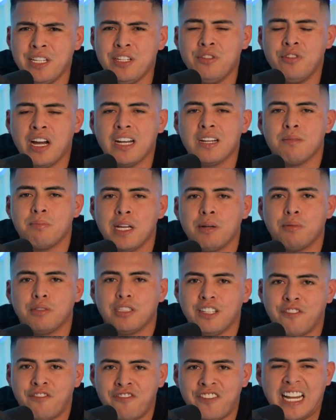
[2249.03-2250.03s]
You got to be able to
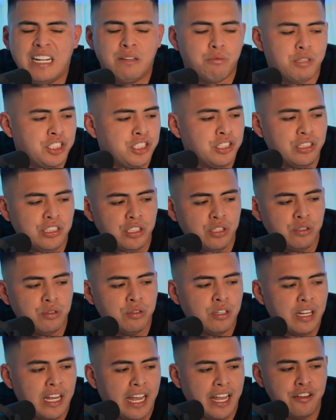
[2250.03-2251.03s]
defend what you do,
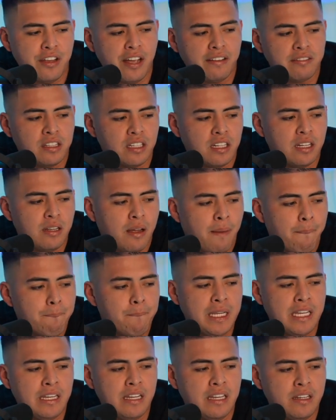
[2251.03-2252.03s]
and you have
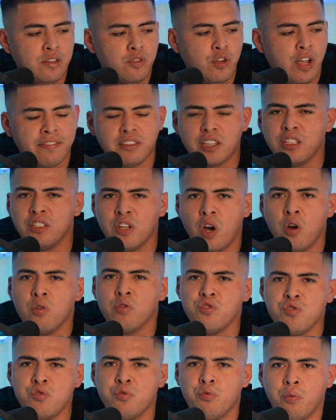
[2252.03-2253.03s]
to know
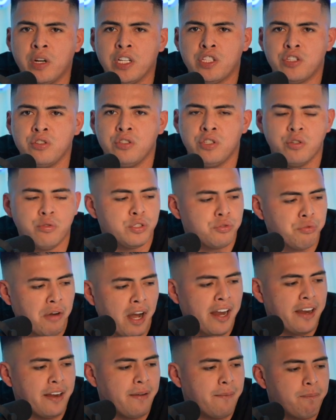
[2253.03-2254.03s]
what you do is
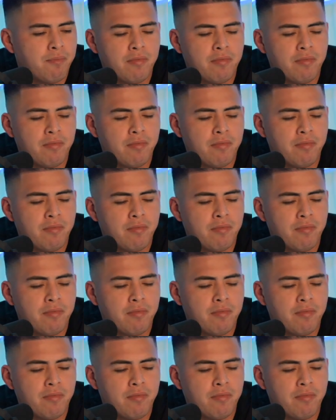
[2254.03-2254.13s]
right.